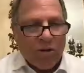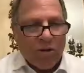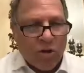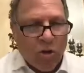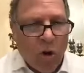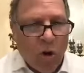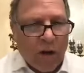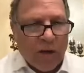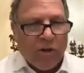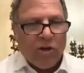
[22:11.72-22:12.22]

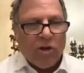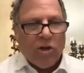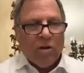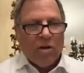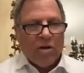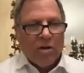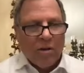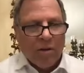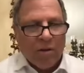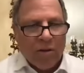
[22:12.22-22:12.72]
George, the
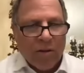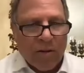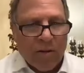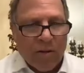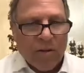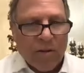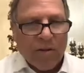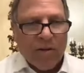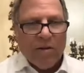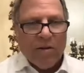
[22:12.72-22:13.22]
Gemara,
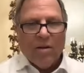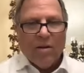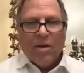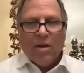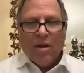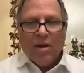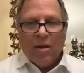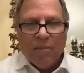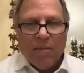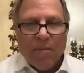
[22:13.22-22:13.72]
the Gemara
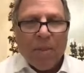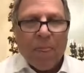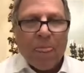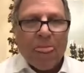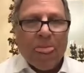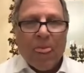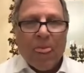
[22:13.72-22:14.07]
said before